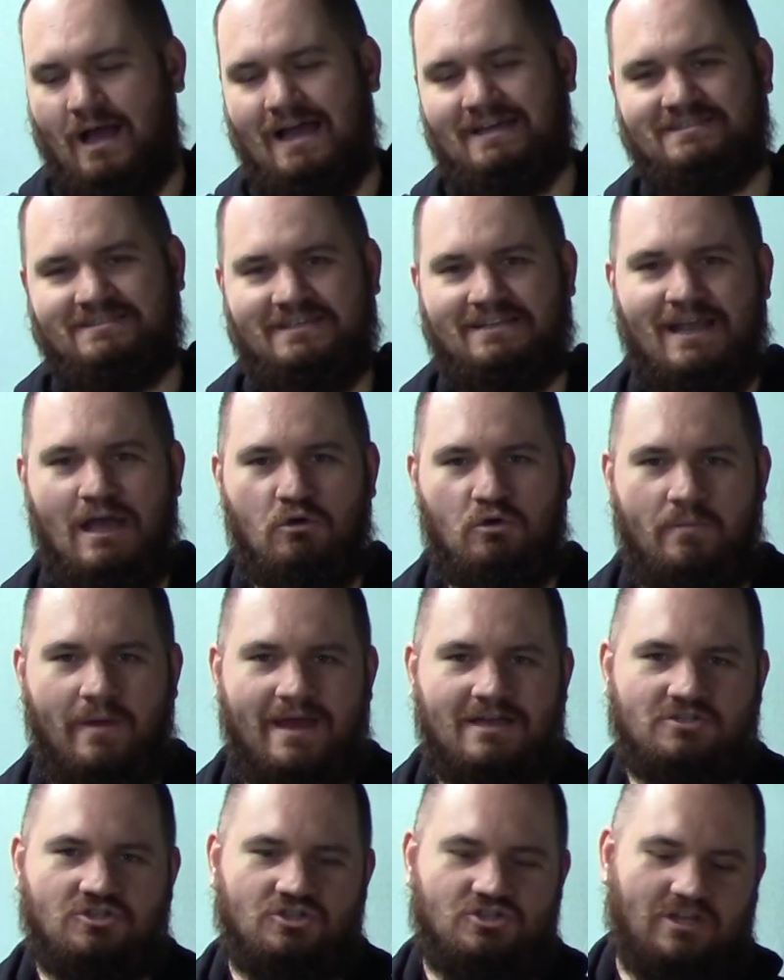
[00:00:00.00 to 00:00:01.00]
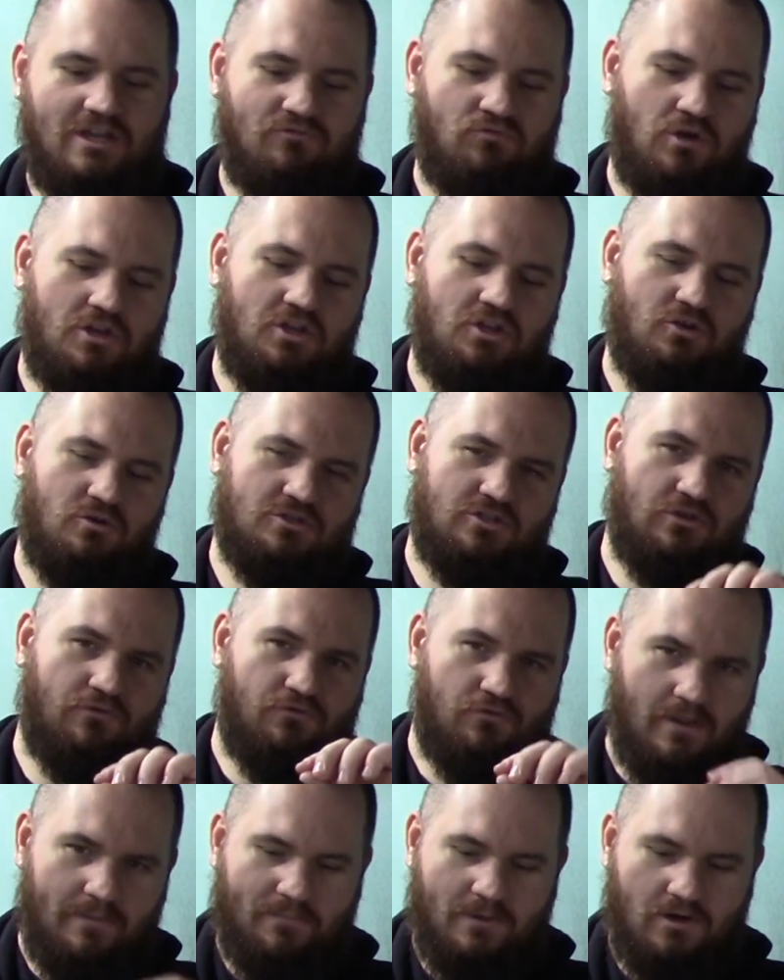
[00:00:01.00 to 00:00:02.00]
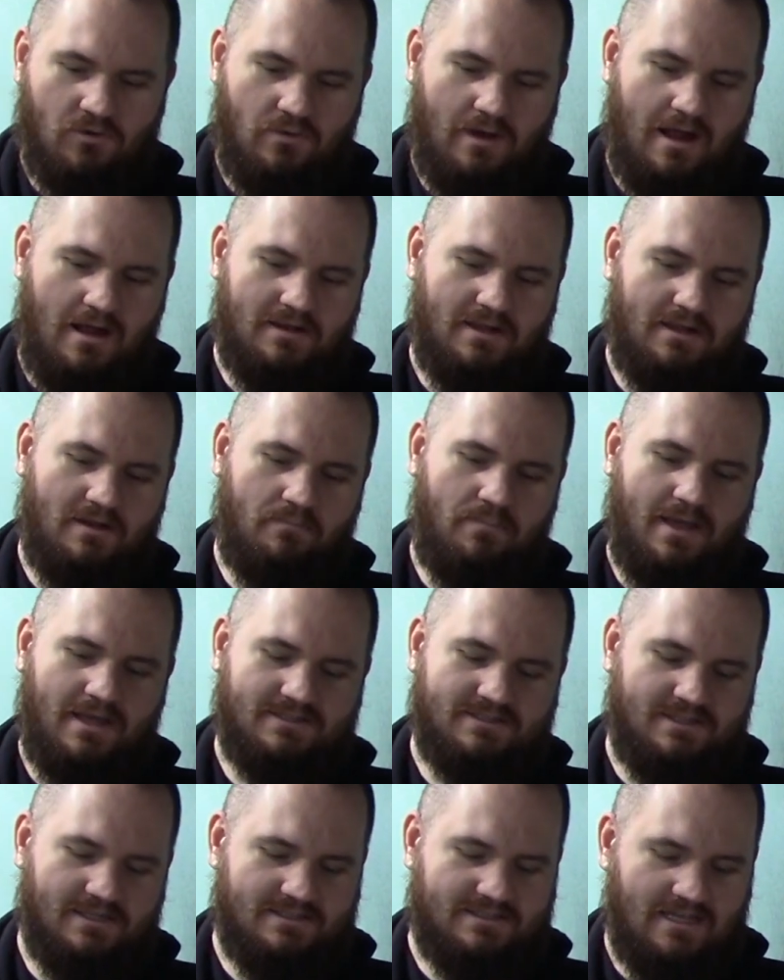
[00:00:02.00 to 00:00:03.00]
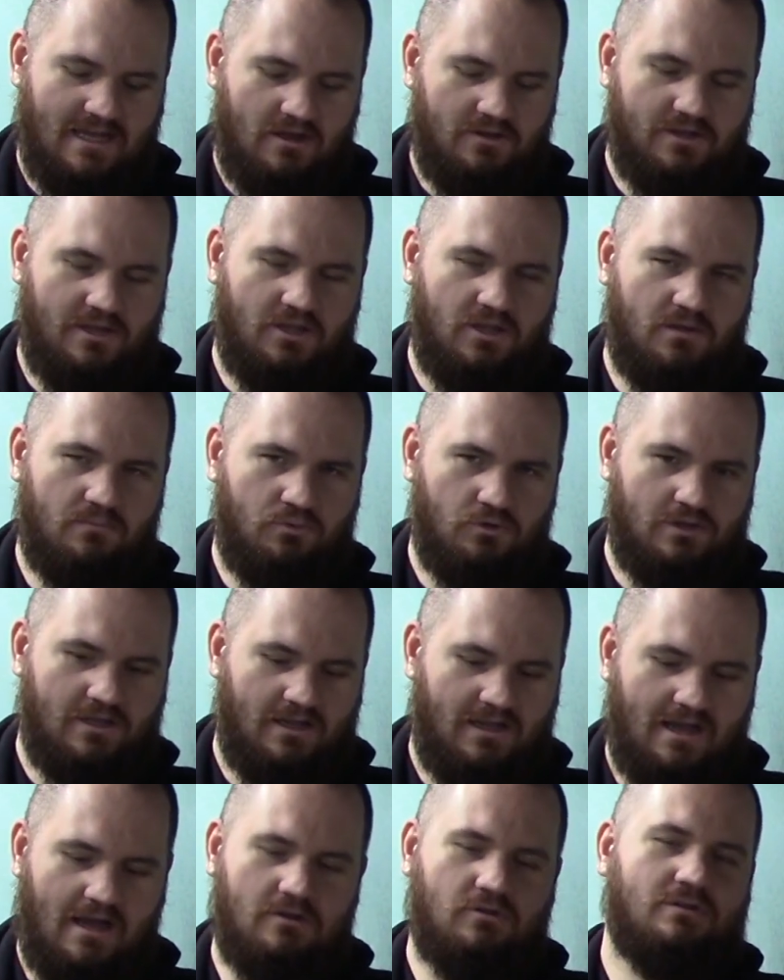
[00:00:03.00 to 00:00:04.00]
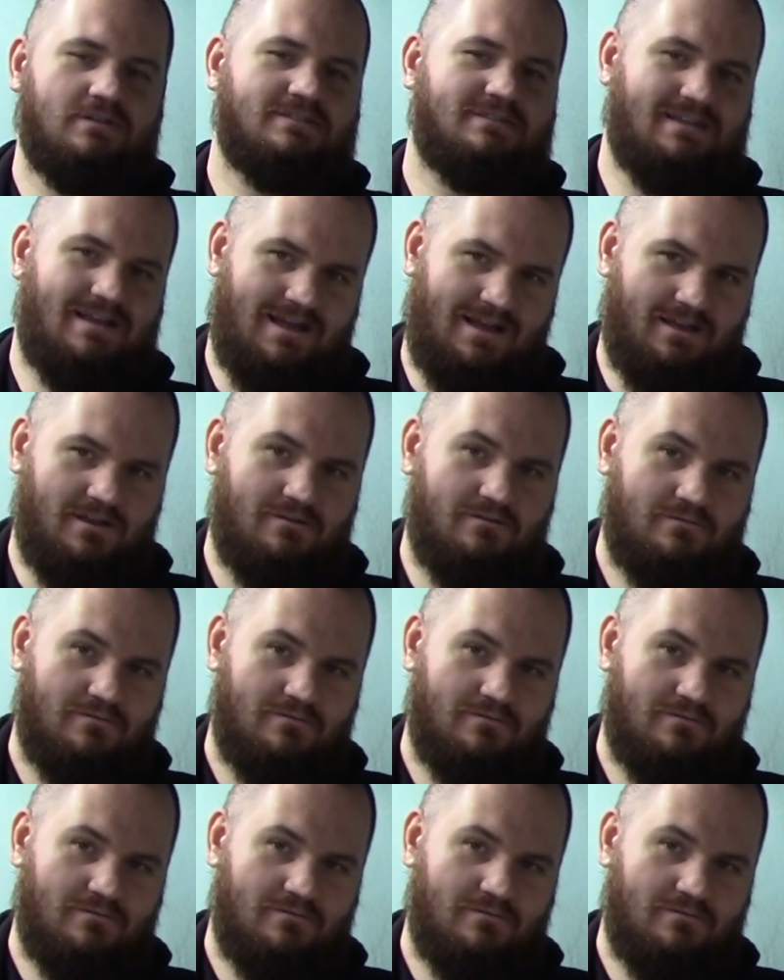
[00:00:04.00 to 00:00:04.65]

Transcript: It. I seen that with you Master can, Chief. What you do is you flip it around and the peg sticks out, and then you can put the gun on the side.